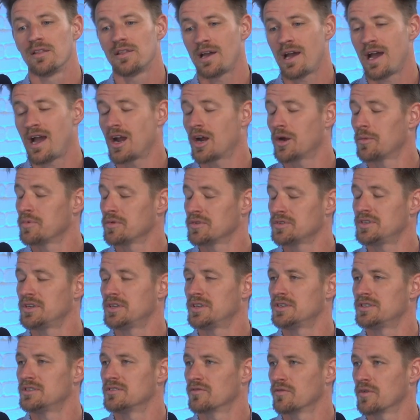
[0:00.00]
the higher
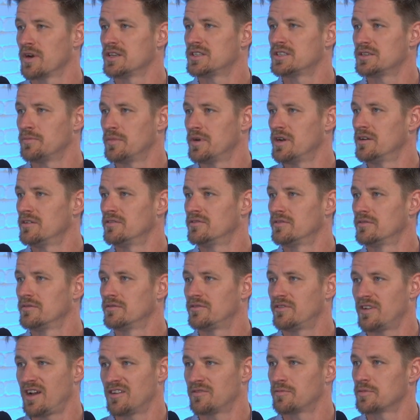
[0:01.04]
percentage of rates above
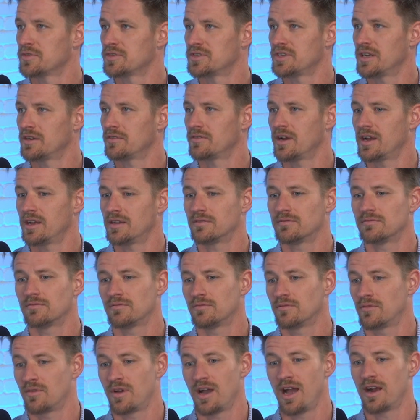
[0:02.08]
5%, right?
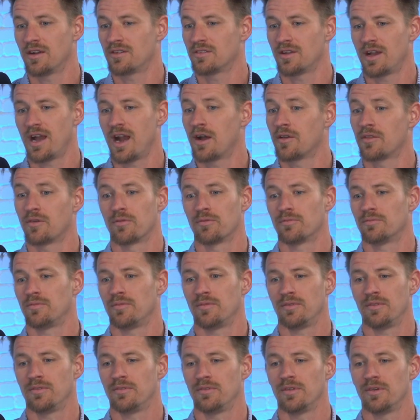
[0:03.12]
Or higher
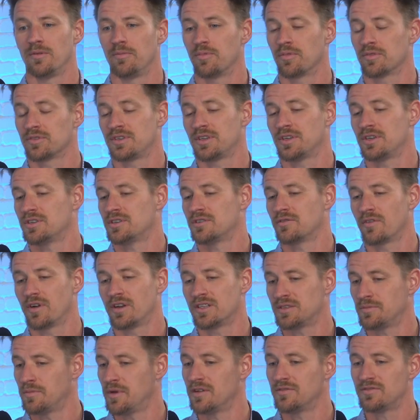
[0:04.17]
the percentage of
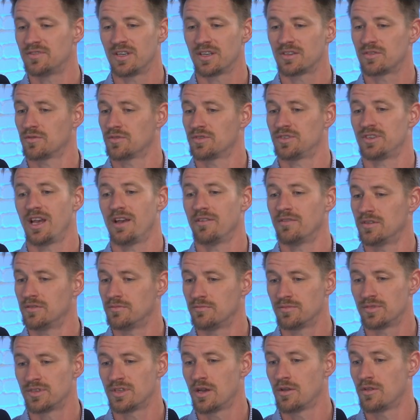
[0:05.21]
rates above 6 or 7.
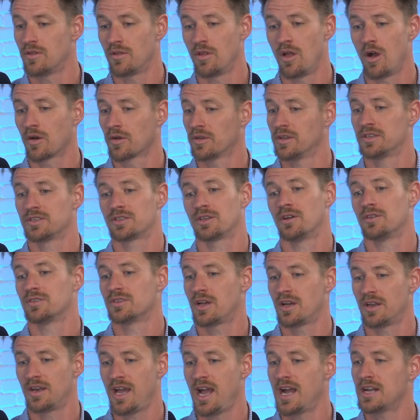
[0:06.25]
So the longer this
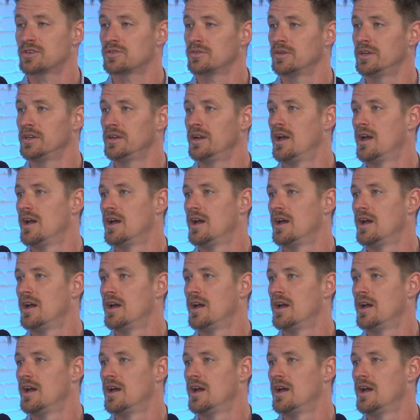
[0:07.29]
goes on, naturally,